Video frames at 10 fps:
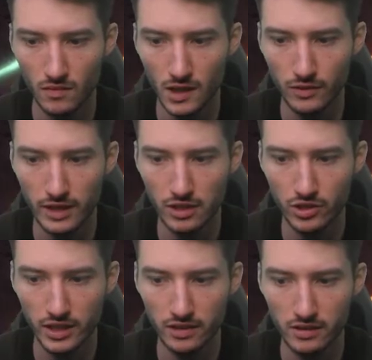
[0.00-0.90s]
Yeah,
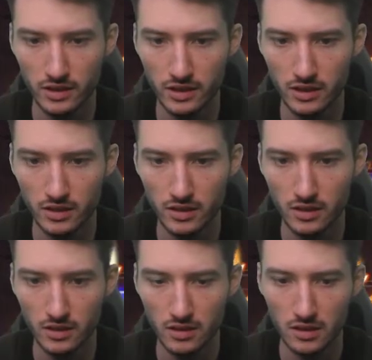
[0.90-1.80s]
Rattlechains
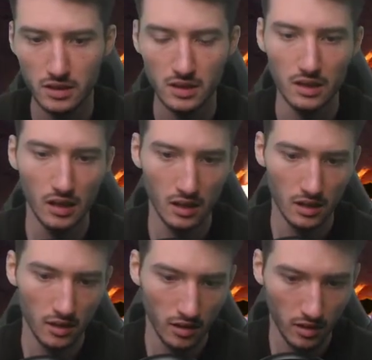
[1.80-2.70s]
is
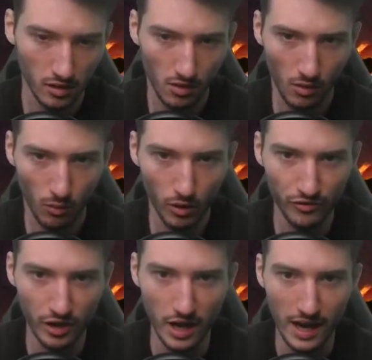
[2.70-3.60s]
one of
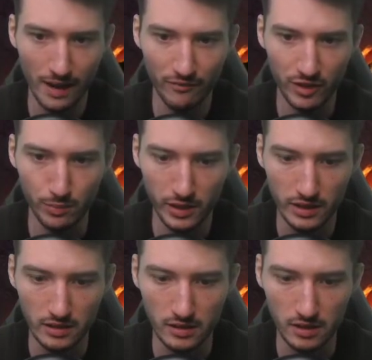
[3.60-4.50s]
your
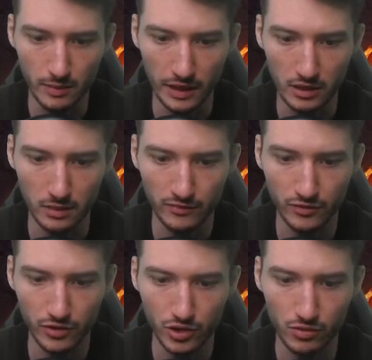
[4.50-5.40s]
MVPs in this matchup
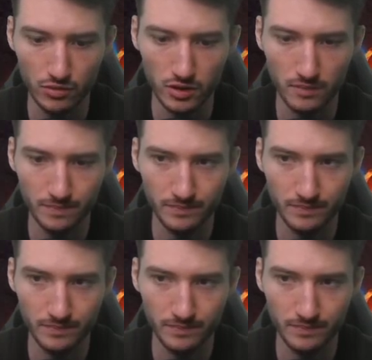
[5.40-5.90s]
for sure.